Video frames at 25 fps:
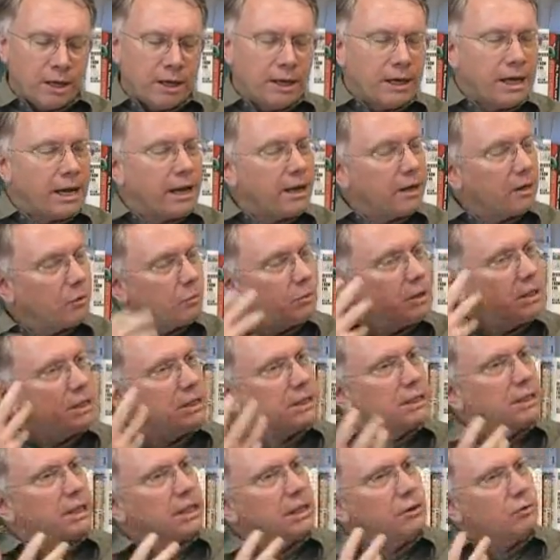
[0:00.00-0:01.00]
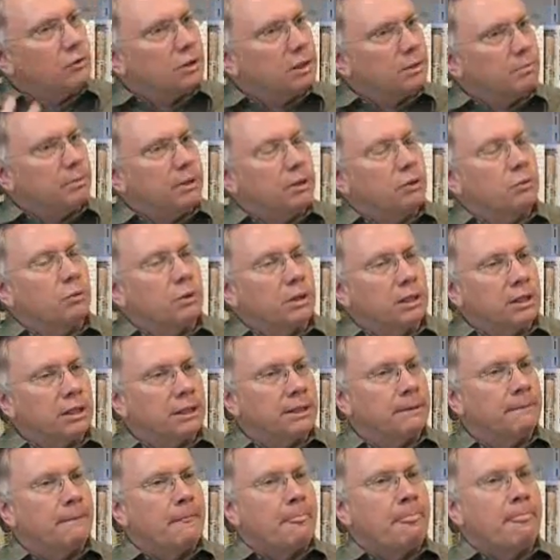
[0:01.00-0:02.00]
Now, how do we distinguish
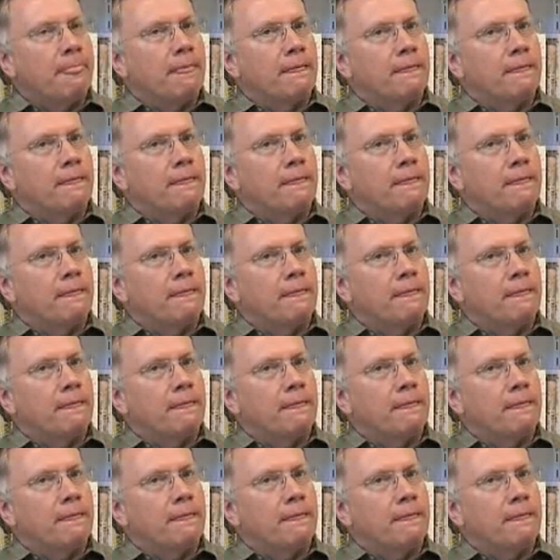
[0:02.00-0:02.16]
between